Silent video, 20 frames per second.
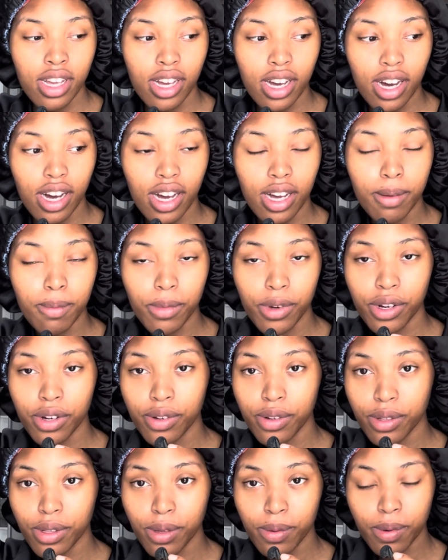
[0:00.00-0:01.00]
I'm
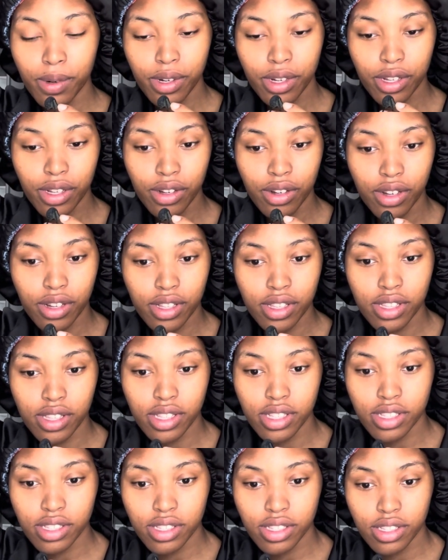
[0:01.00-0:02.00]
currently working on
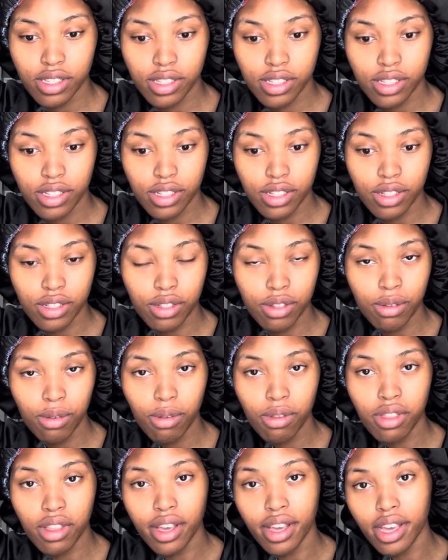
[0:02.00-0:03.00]
this new
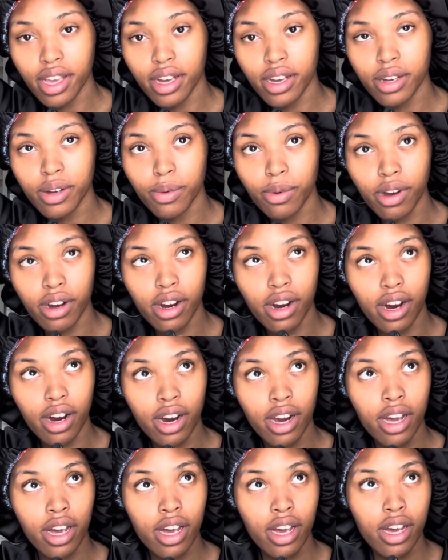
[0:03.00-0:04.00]
thing where
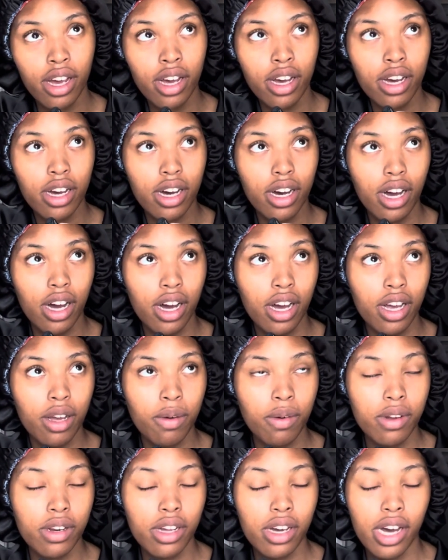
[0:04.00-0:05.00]
I
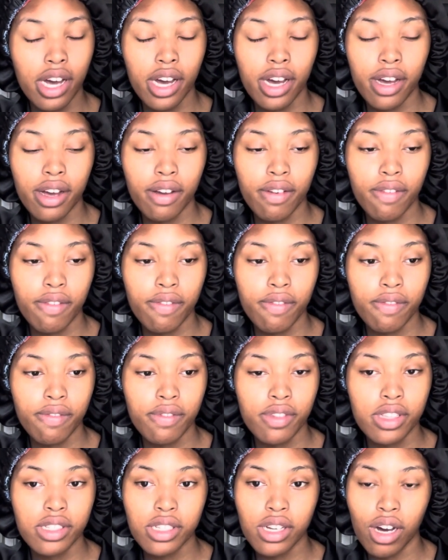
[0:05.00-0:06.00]
want to have
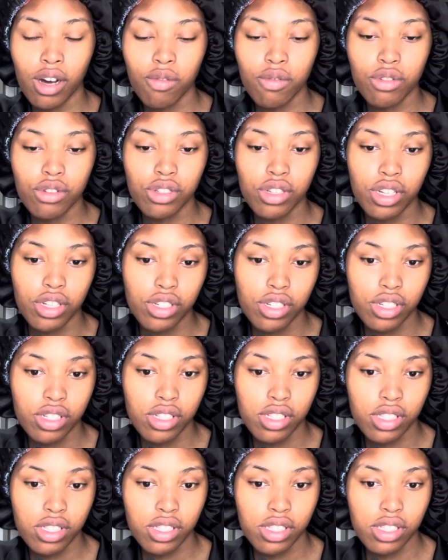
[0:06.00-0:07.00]
these
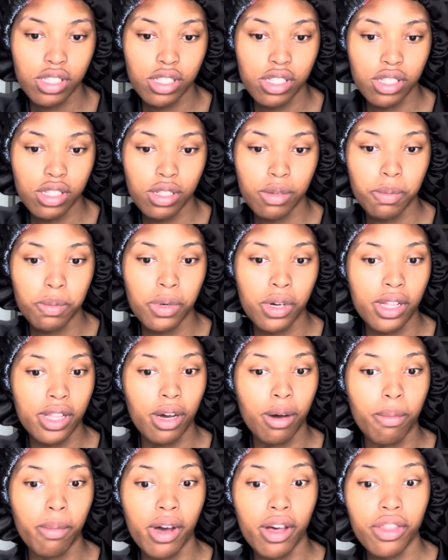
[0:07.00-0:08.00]
conversations, pull
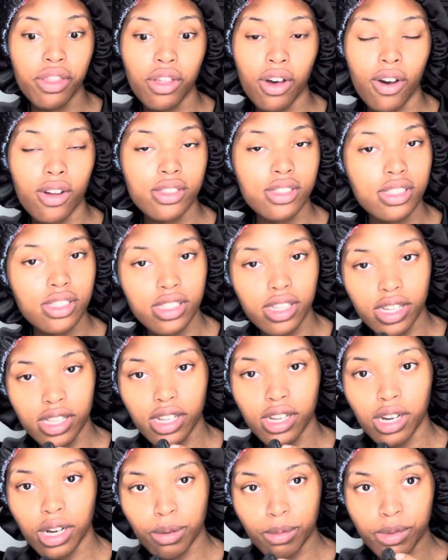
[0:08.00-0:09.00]
out my thoughts that
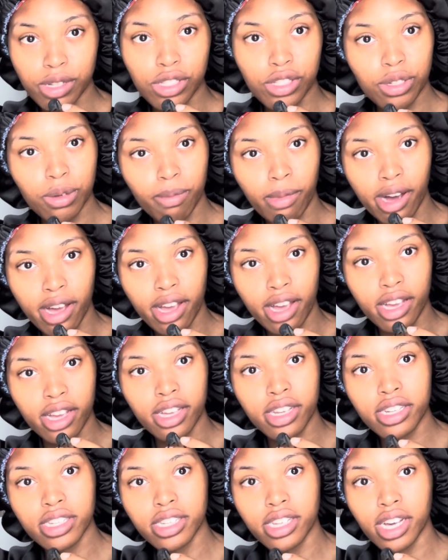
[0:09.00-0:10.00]
come into my
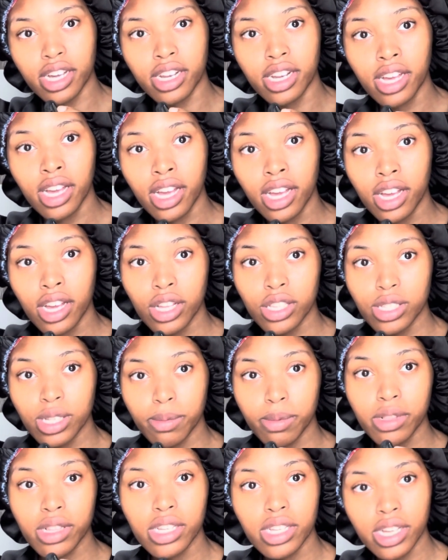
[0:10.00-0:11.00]
head that
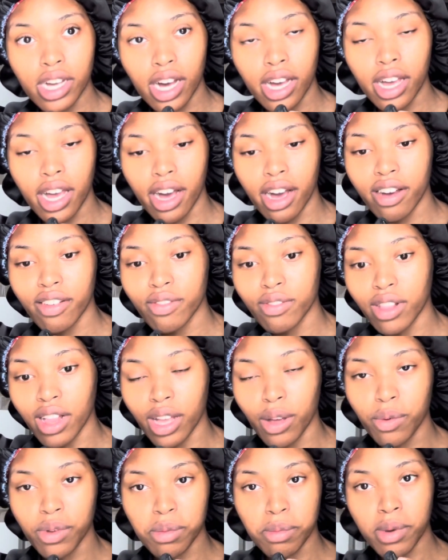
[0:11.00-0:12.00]
typically I have
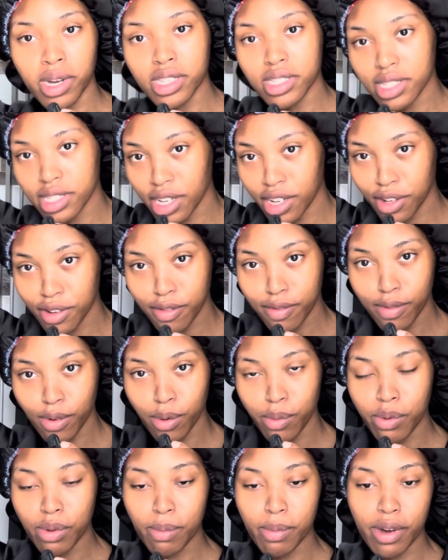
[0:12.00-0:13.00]
like with myself or
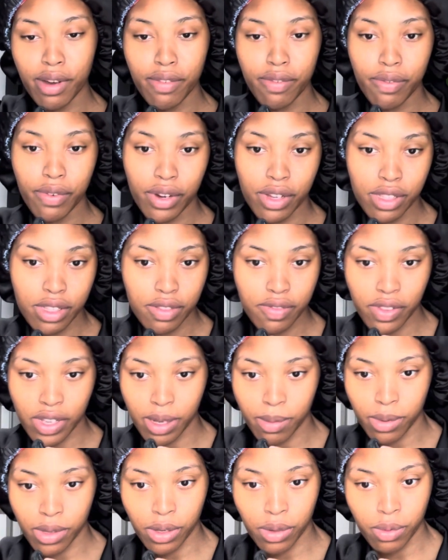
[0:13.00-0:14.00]
with my friends,
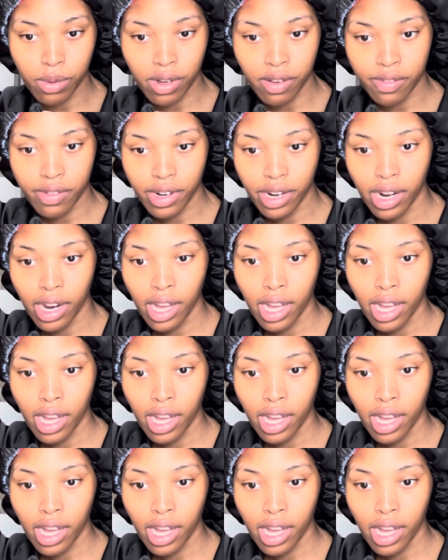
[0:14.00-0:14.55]
family, whoever.